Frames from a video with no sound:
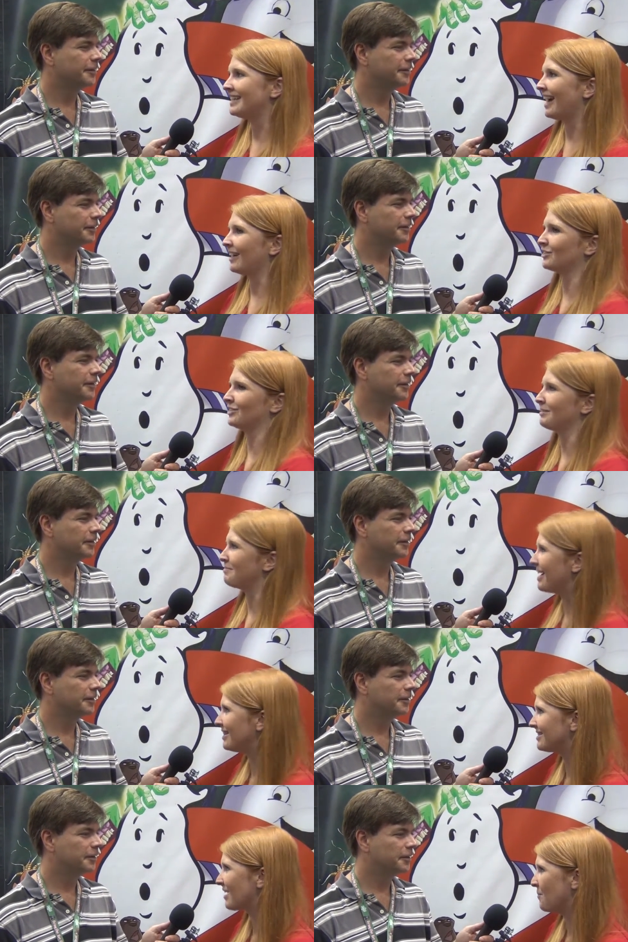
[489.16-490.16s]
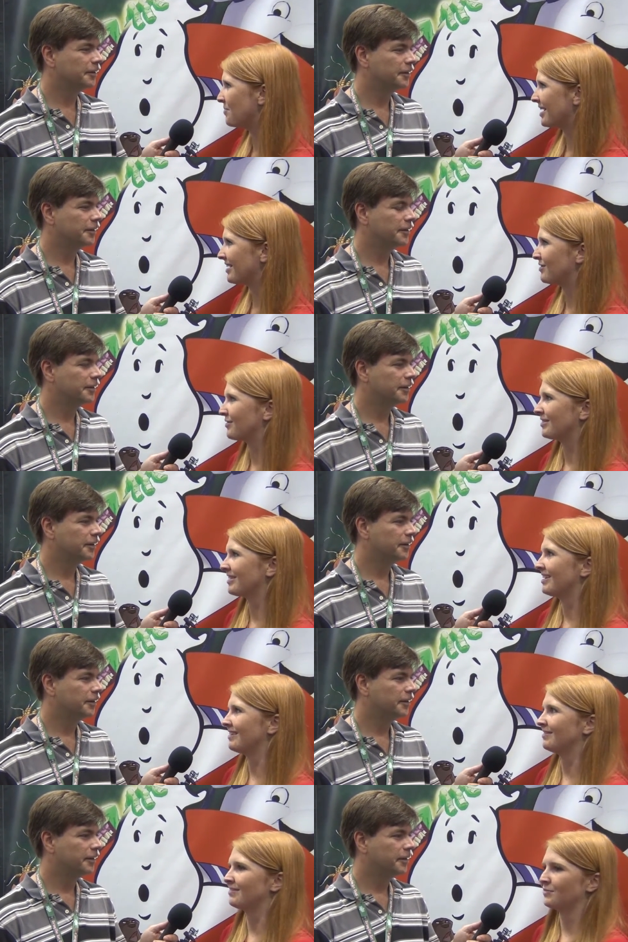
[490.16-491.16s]
Speaker 1: actually meant something. You,
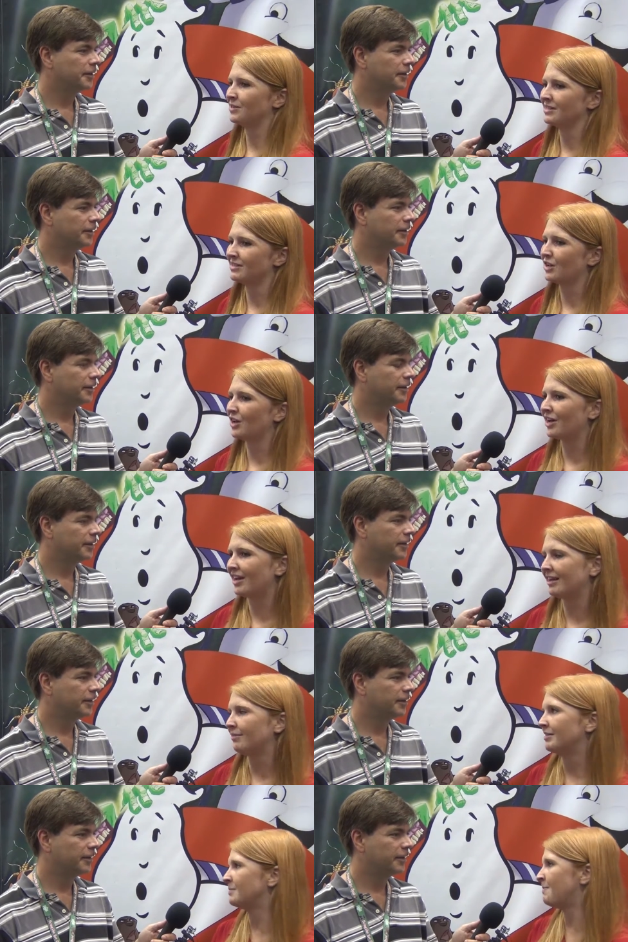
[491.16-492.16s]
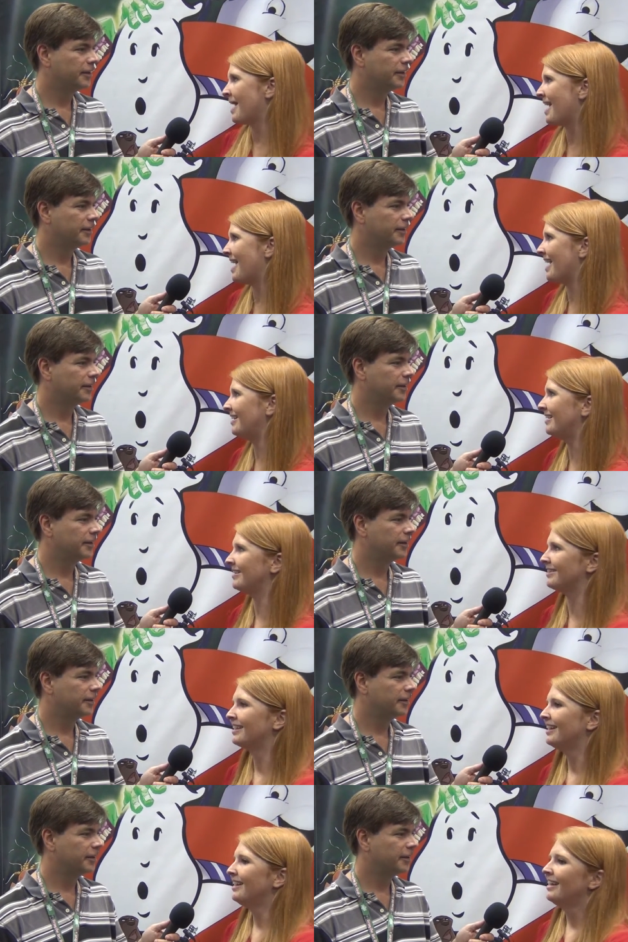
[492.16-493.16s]
it was good, it was bad. It,
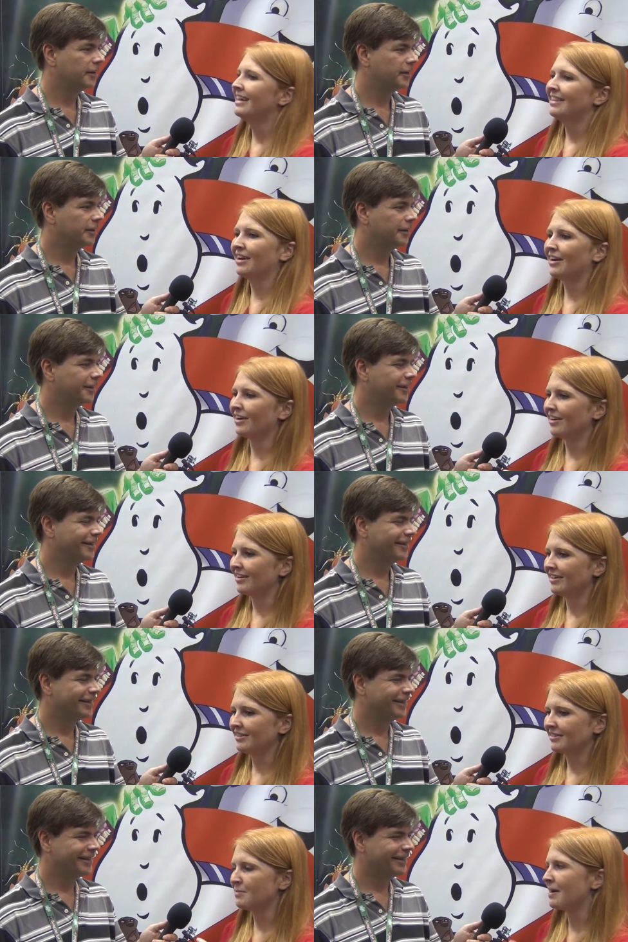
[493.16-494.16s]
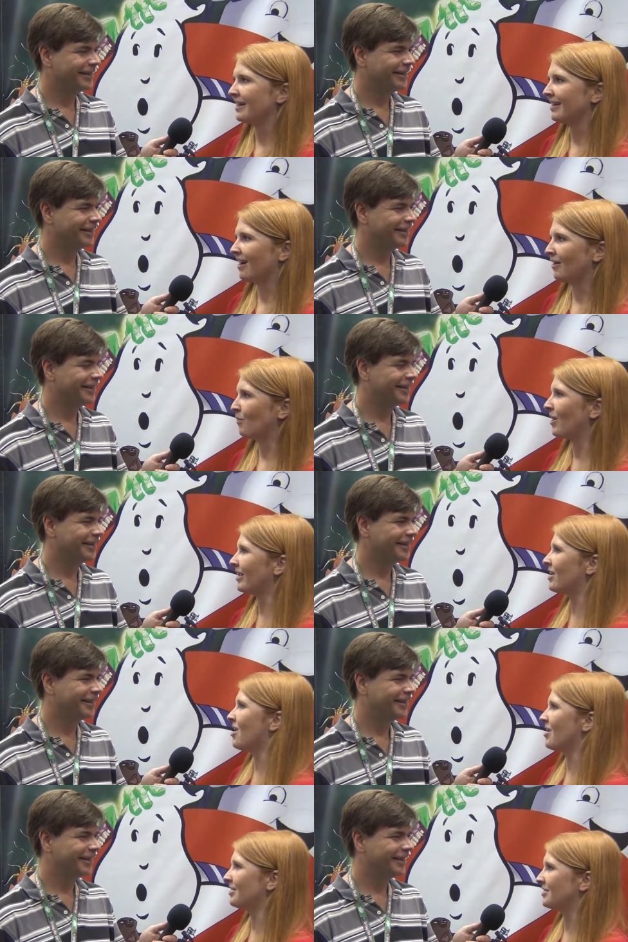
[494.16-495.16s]
there, depending on what
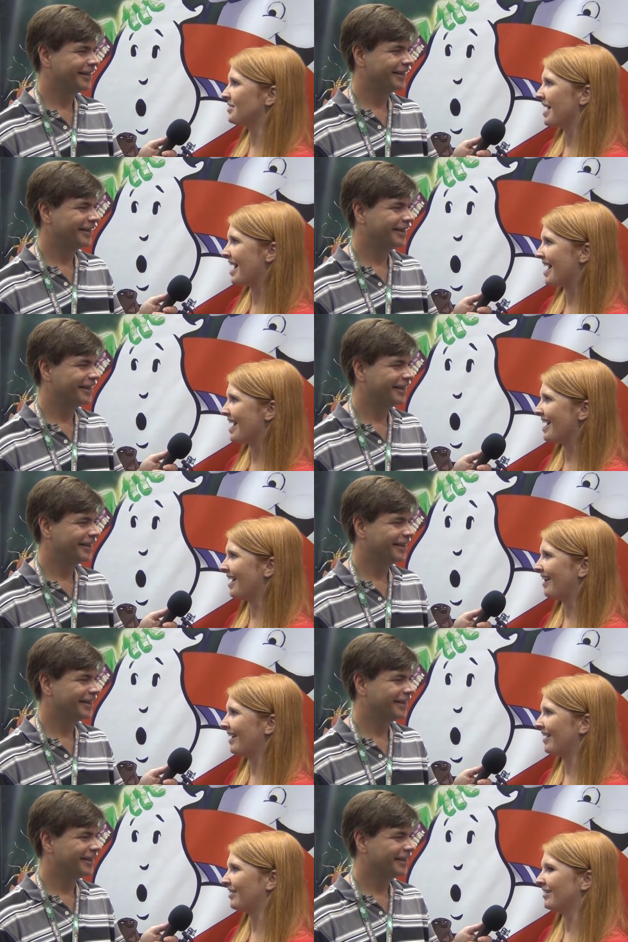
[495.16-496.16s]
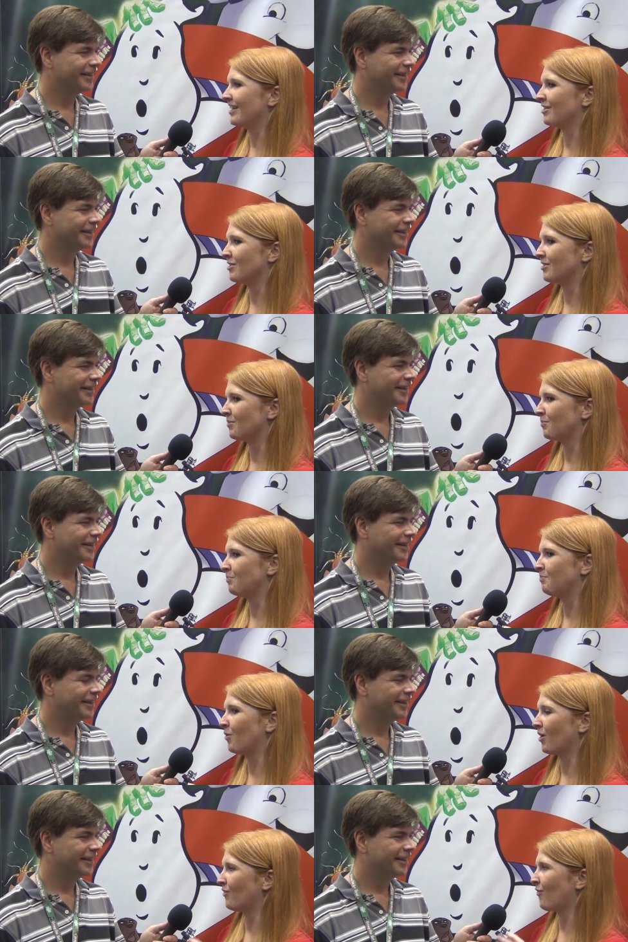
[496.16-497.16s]
card you had, it could either
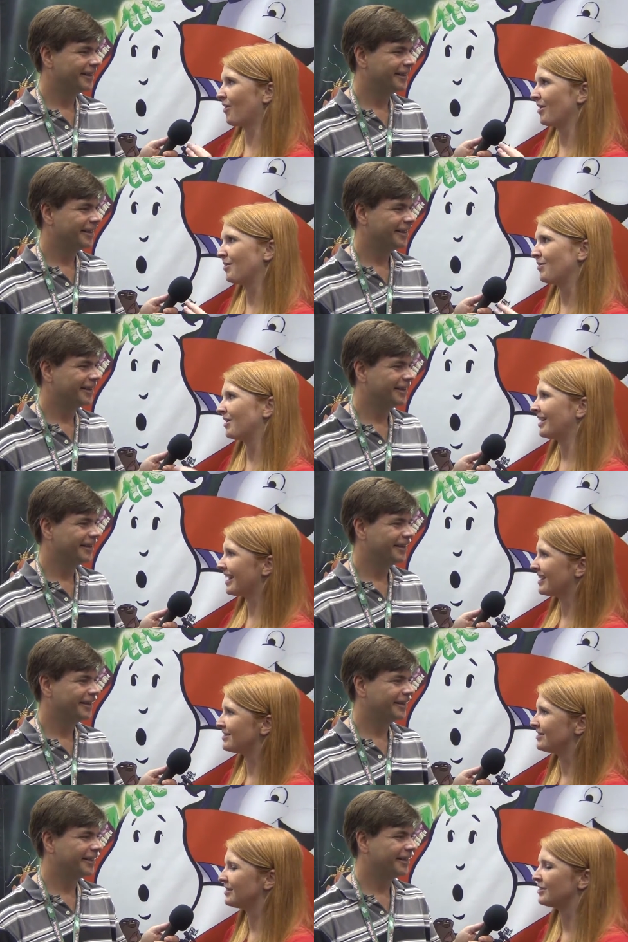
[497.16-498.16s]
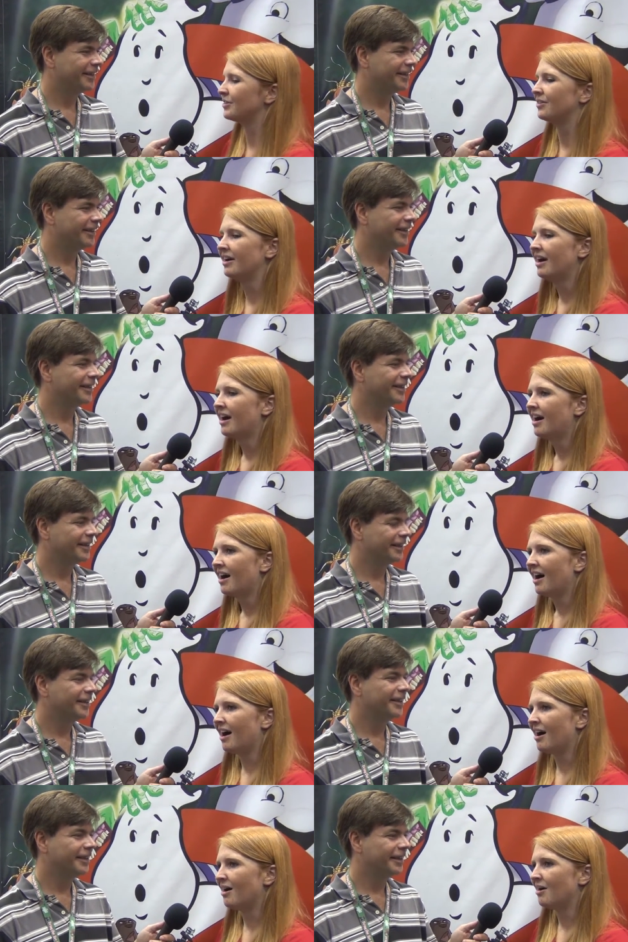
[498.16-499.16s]
work for you or against you.
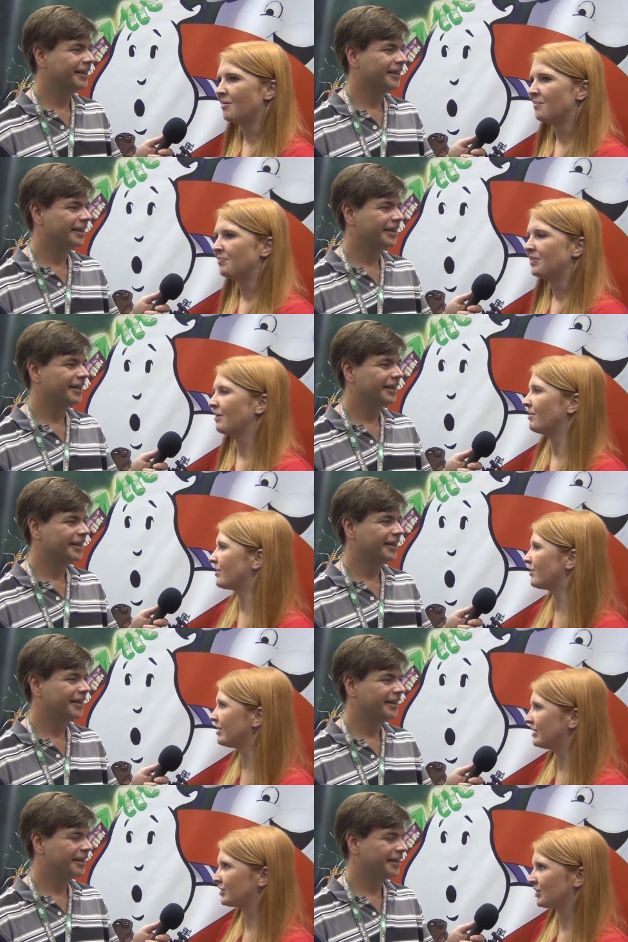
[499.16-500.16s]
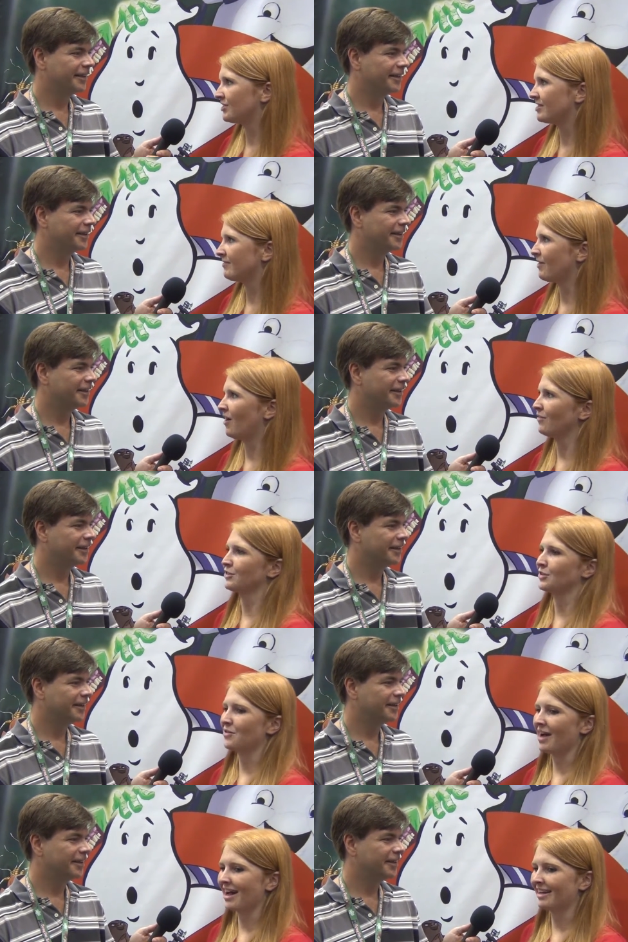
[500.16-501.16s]
Um, there were creatures involved, so
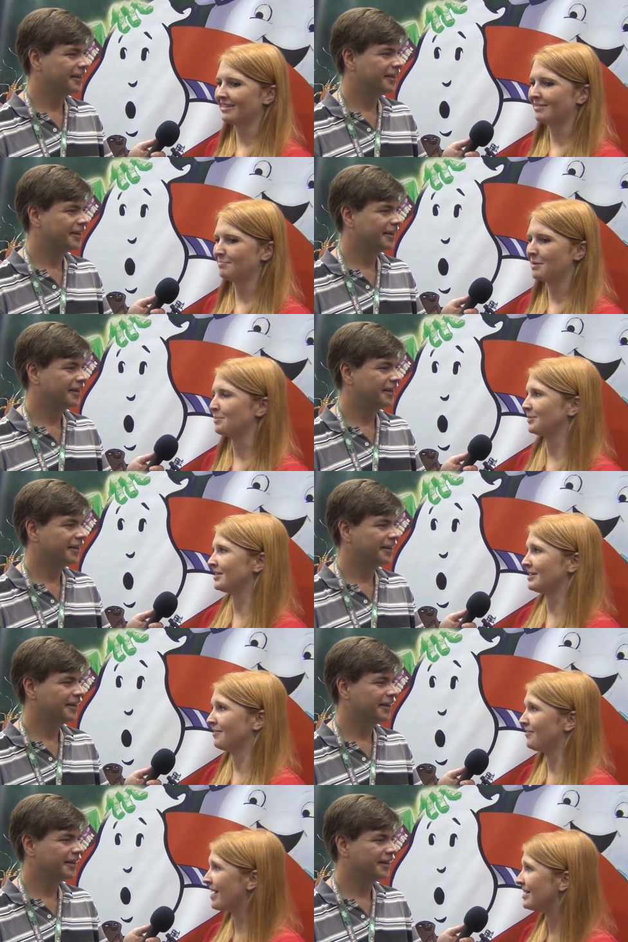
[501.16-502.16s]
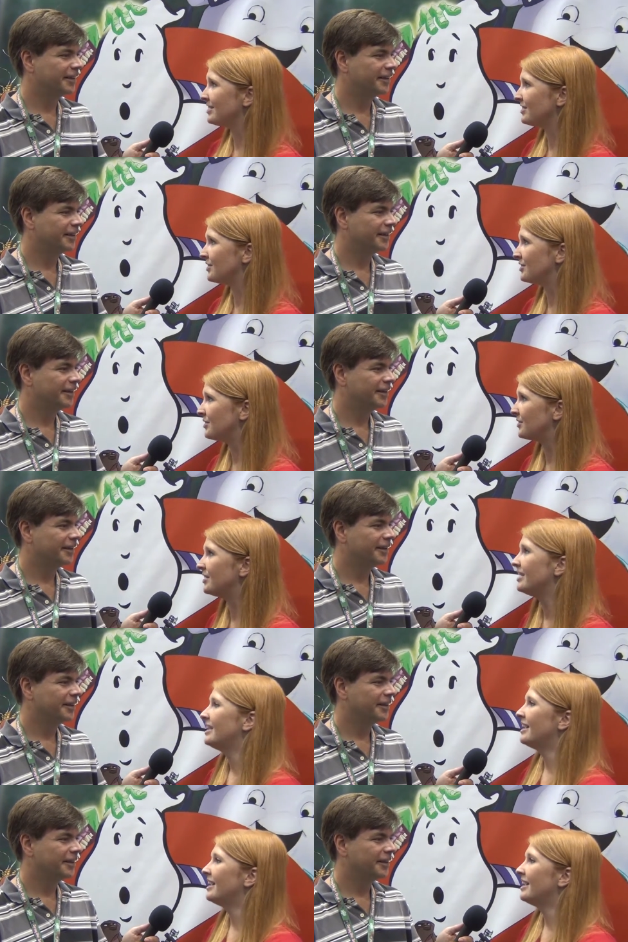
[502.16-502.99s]
you had people to defend you.